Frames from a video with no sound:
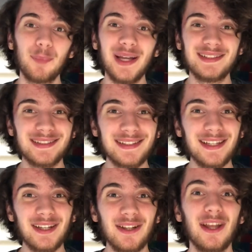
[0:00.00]
but
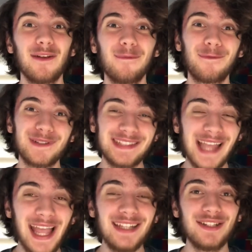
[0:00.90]
still, for
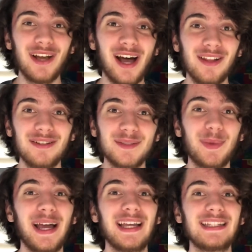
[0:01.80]
$10,
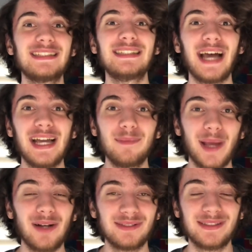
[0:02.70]
buying 9
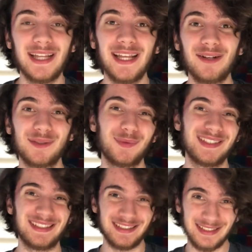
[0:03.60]
pounds of Legos was
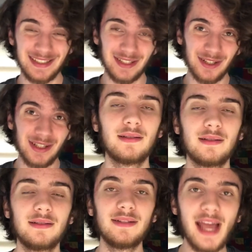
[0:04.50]
a steal.
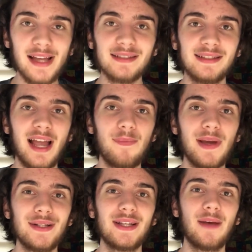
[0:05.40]
Next, I
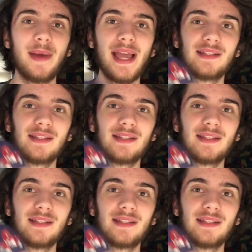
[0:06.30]
picked up a